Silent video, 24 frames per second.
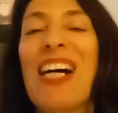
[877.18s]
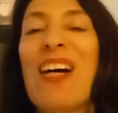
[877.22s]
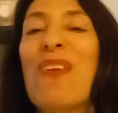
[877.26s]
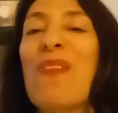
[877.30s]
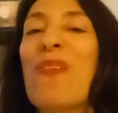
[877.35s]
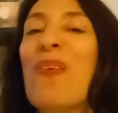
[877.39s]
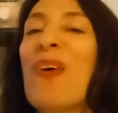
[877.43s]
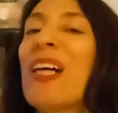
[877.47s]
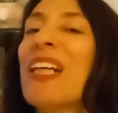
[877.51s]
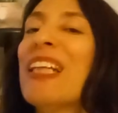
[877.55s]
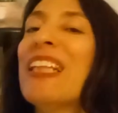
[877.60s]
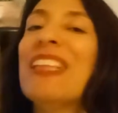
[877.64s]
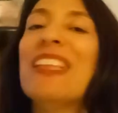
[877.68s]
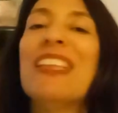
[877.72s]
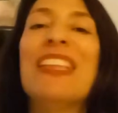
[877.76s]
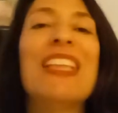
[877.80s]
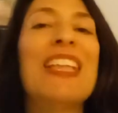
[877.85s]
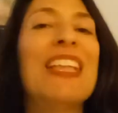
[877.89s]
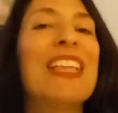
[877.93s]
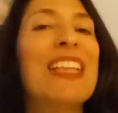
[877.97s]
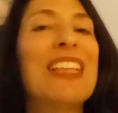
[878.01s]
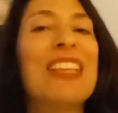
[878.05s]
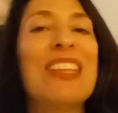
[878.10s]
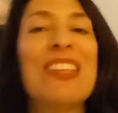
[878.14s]
What are you
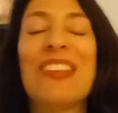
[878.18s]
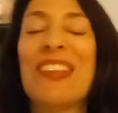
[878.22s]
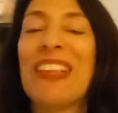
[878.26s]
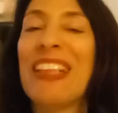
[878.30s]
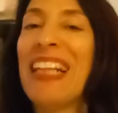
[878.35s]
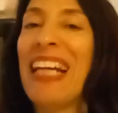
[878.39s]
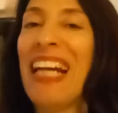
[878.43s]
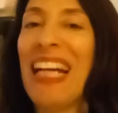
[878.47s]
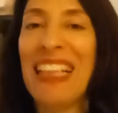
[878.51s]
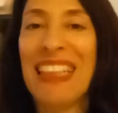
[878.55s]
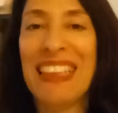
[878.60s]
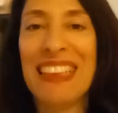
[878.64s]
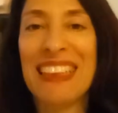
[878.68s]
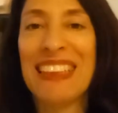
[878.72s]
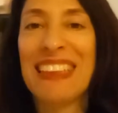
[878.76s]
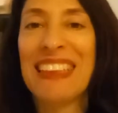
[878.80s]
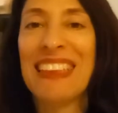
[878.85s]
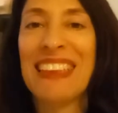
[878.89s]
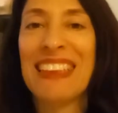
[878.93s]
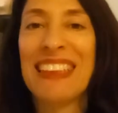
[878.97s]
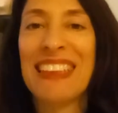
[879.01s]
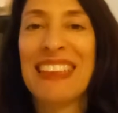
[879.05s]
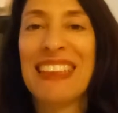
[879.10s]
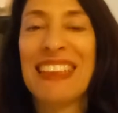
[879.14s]
going to create?
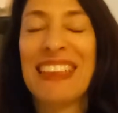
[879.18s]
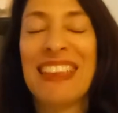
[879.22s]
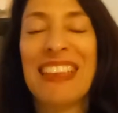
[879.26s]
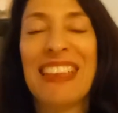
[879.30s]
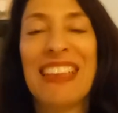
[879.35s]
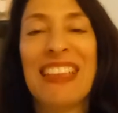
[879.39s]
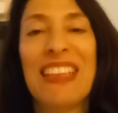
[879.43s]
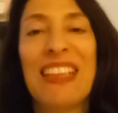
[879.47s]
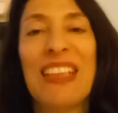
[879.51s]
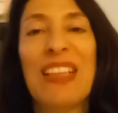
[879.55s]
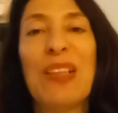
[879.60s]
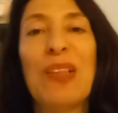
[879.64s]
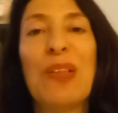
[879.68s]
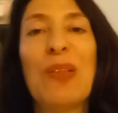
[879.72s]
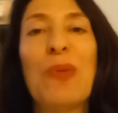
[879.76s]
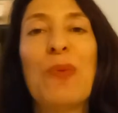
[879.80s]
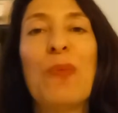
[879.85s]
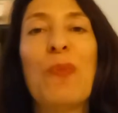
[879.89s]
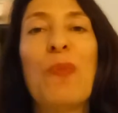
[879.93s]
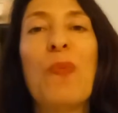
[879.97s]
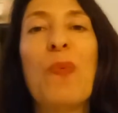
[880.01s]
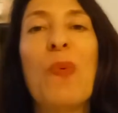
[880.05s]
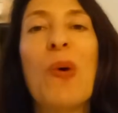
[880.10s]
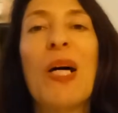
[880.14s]

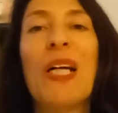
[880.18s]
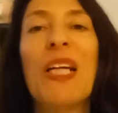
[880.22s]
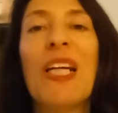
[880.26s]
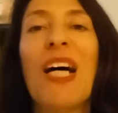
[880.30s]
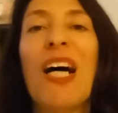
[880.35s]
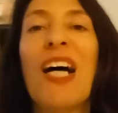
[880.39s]
What